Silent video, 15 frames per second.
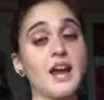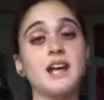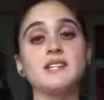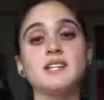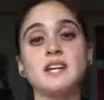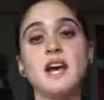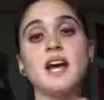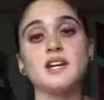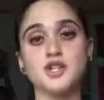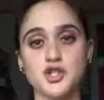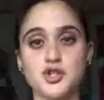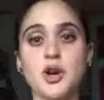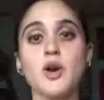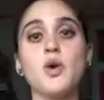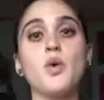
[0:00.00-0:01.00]
I did kind of
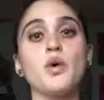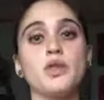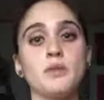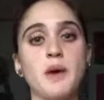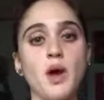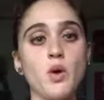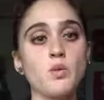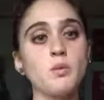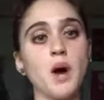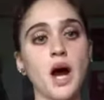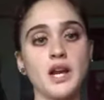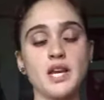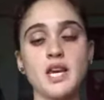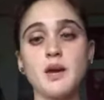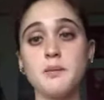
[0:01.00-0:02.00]
struggle with my own
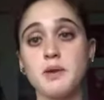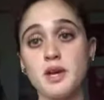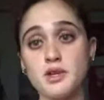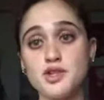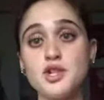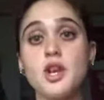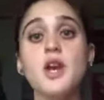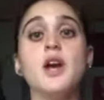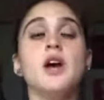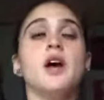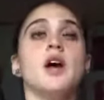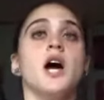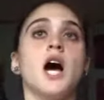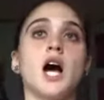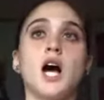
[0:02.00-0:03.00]
body image.
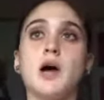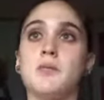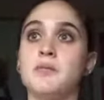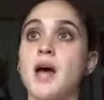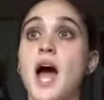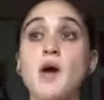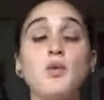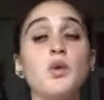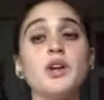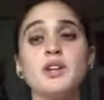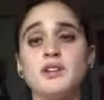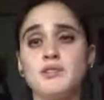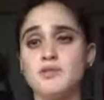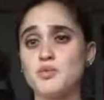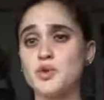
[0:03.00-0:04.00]
I
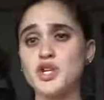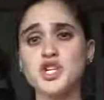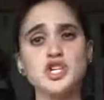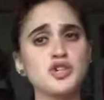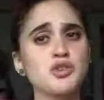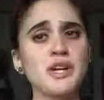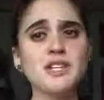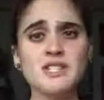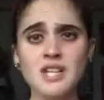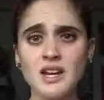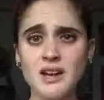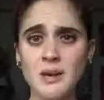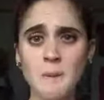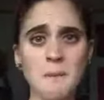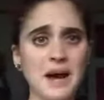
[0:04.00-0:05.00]
would restrict
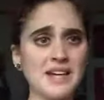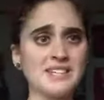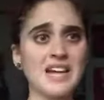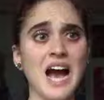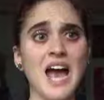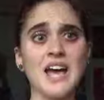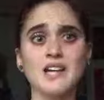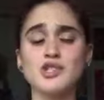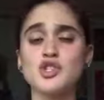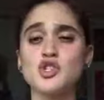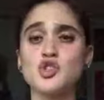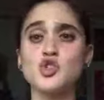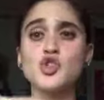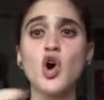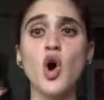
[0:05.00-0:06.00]
my diet
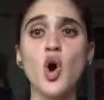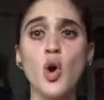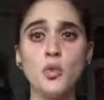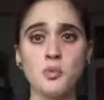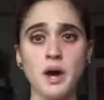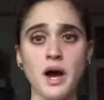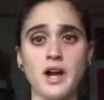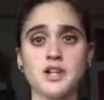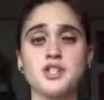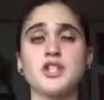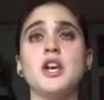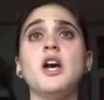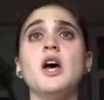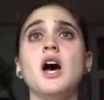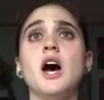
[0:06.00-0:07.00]
so much.
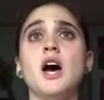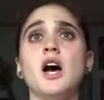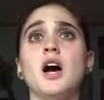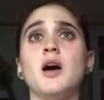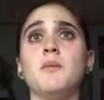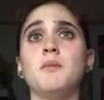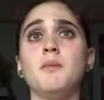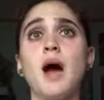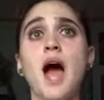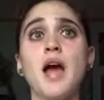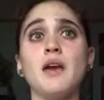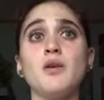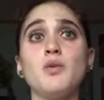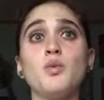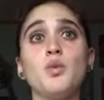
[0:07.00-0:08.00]

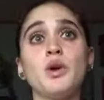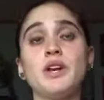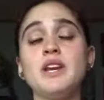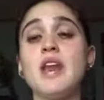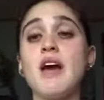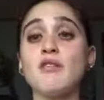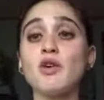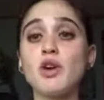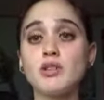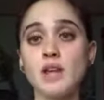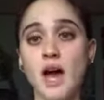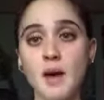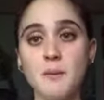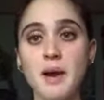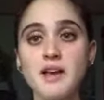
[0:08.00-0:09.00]
I would never
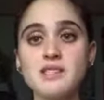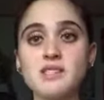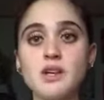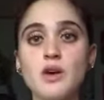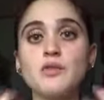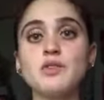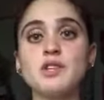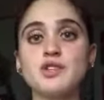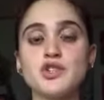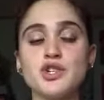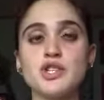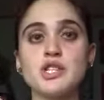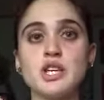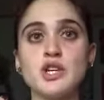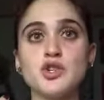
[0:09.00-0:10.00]
allow myself to
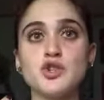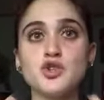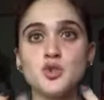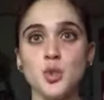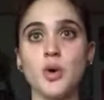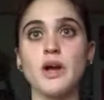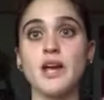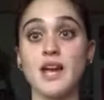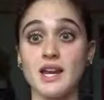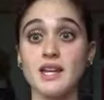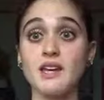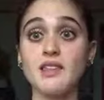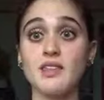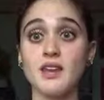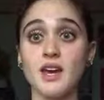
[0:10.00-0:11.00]
just enjoy
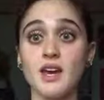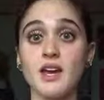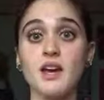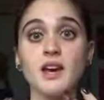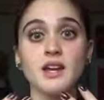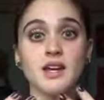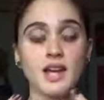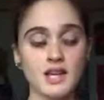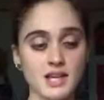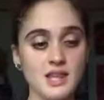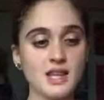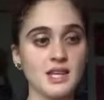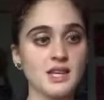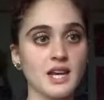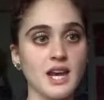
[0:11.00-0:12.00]
anything and
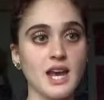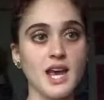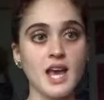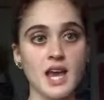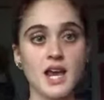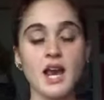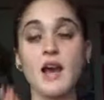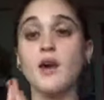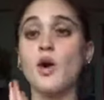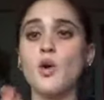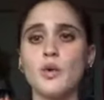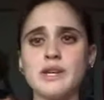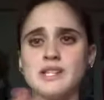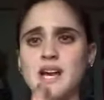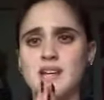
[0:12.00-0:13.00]
anything that I ate. I
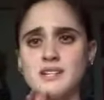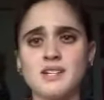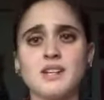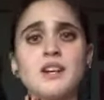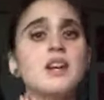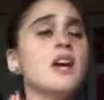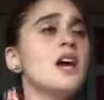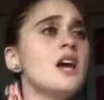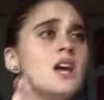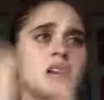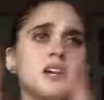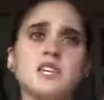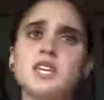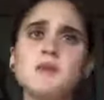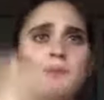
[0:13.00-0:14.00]
always had to
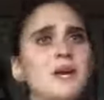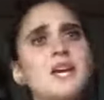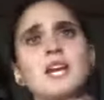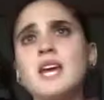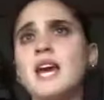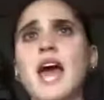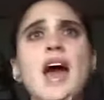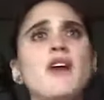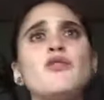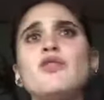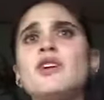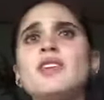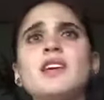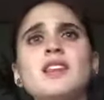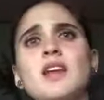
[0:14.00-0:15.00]
keep eating
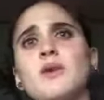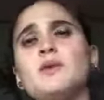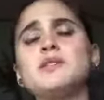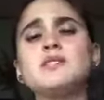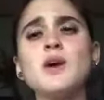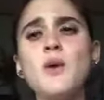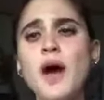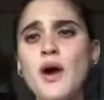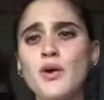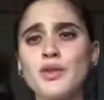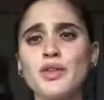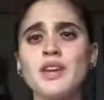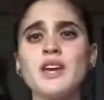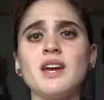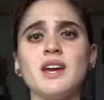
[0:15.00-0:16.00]
everything that was so
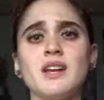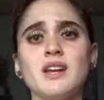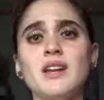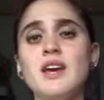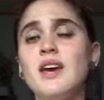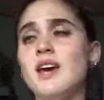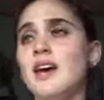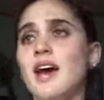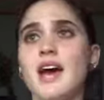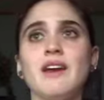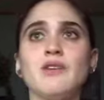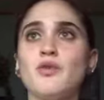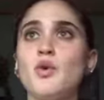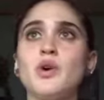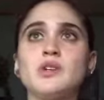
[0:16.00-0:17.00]
healthy, and
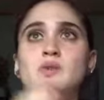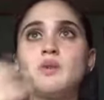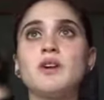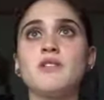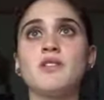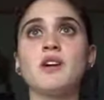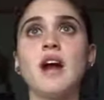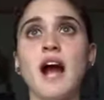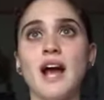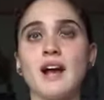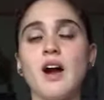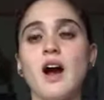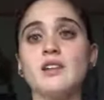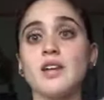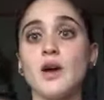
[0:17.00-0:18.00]
of course, whenever I
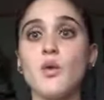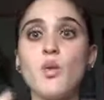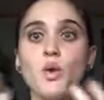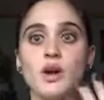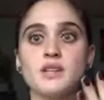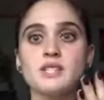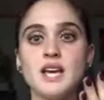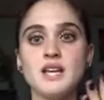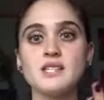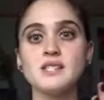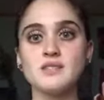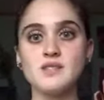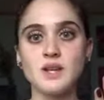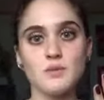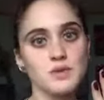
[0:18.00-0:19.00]
got like one taste
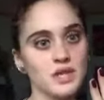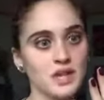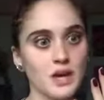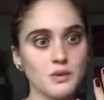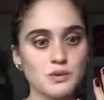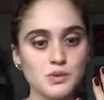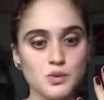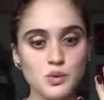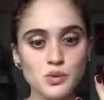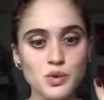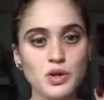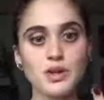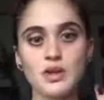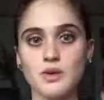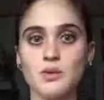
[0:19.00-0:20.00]
of something that was
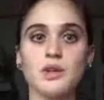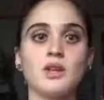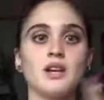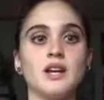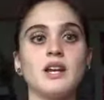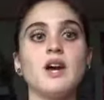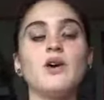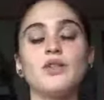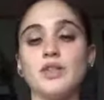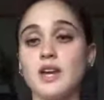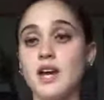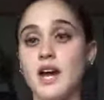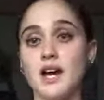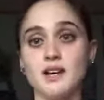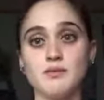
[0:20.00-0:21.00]
really, really
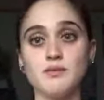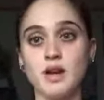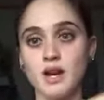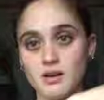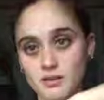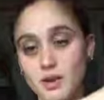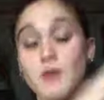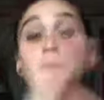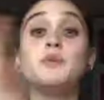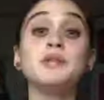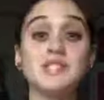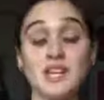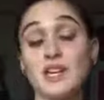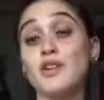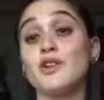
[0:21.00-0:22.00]
unhealthy, in
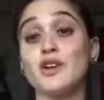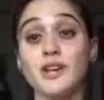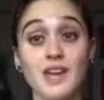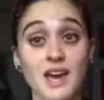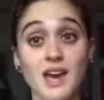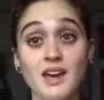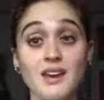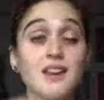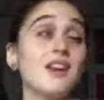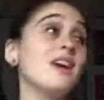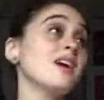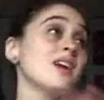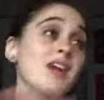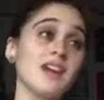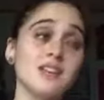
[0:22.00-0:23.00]
particular cake.
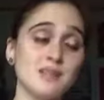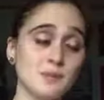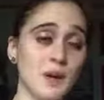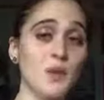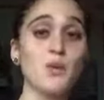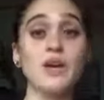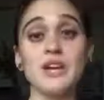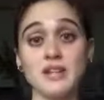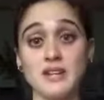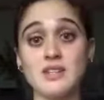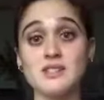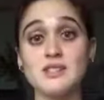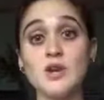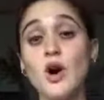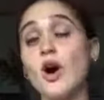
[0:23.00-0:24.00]
Cake is my
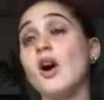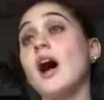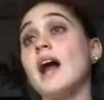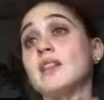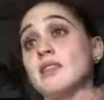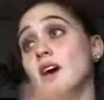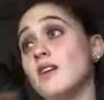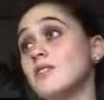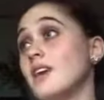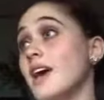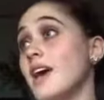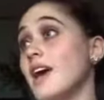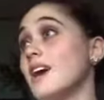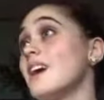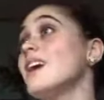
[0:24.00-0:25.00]
weakness, y'all. I love
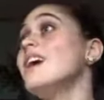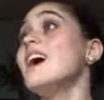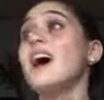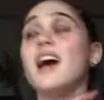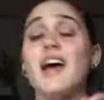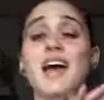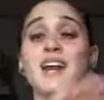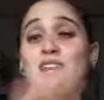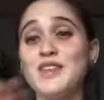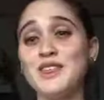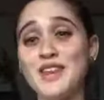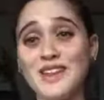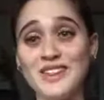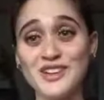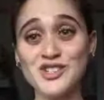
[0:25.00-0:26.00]
cake.
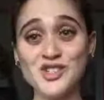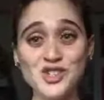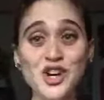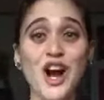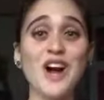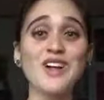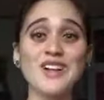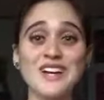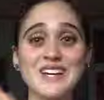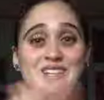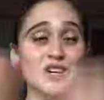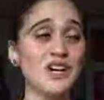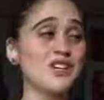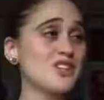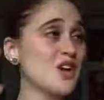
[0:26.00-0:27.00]
Anything that's chocolate,
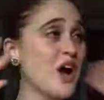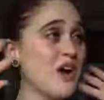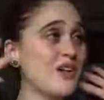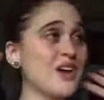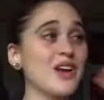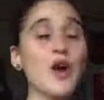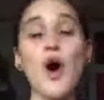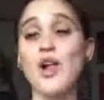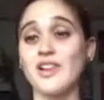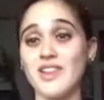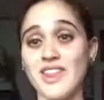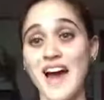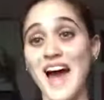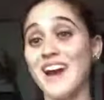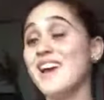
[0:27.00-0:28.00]
dark chocolate, all
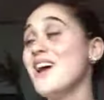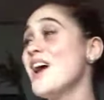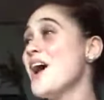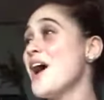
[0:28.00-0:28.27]
of that.